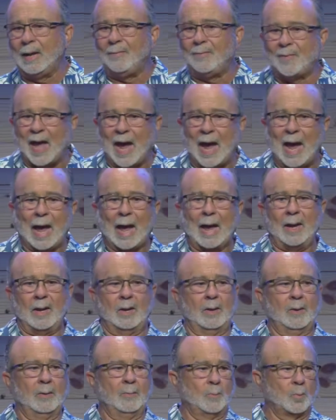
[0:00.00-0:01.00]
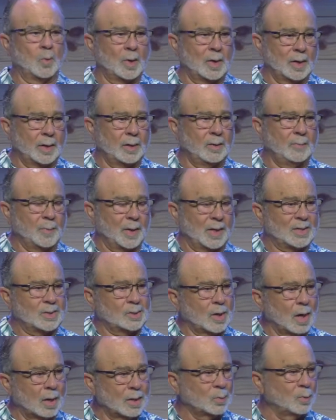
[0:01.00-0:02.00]
that, but it
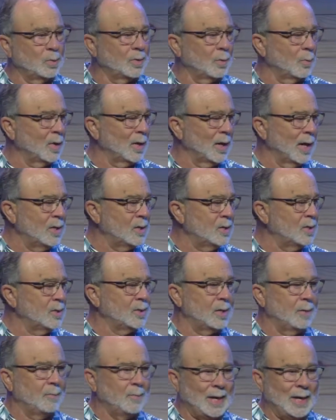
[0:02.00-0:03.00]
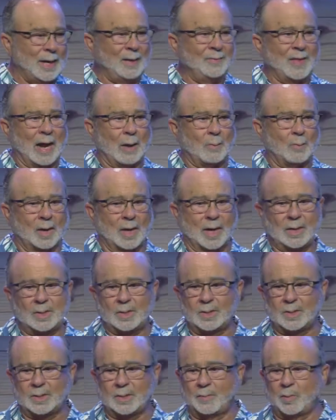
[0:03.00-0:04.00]
starts with a relationship. But in that
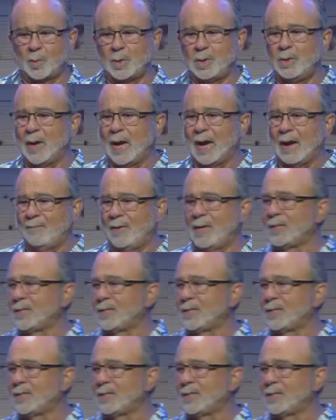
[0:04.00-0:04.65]
relationship, when you have his